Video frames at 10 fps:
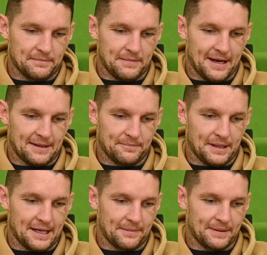
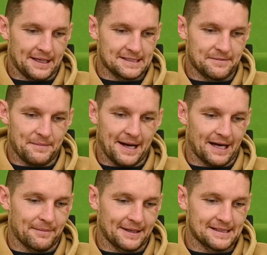marking up against
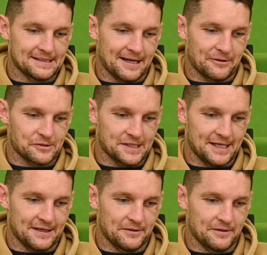Uncle
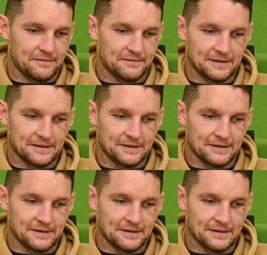Sia, who